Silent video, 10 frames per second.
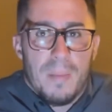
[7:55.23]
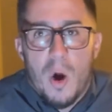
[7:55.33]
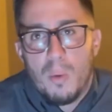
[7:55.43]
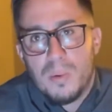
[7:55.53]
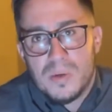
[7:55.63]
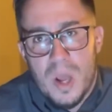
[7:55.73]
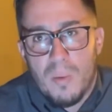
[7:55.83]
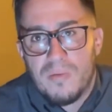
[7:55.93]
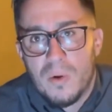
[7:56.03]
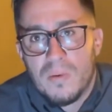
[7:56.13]
I hope it was
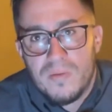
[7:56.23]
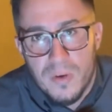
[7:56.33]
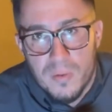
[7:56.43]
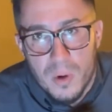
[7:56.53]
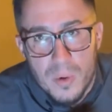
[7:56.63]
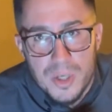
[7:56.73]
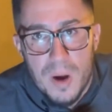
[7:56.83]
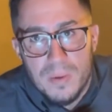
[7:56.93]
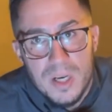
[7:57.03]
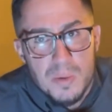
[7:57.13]
helpful. Feel free to reach
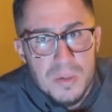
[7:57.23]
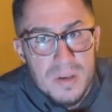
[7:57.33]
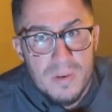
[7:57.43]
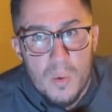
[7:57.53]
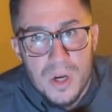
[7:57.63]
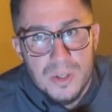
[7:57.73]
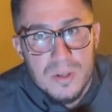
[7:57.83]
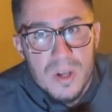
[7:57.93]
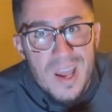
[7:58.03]
out with any specific questions,